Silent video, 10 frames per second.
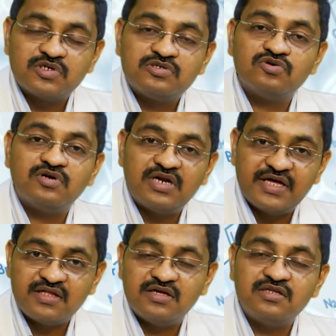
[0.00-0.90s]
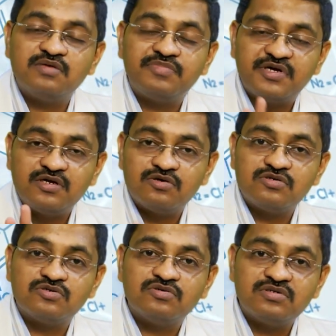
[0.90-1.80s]
So like that, the brain
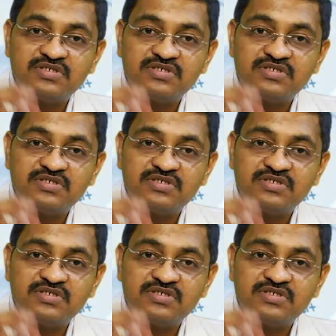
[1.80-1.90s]
also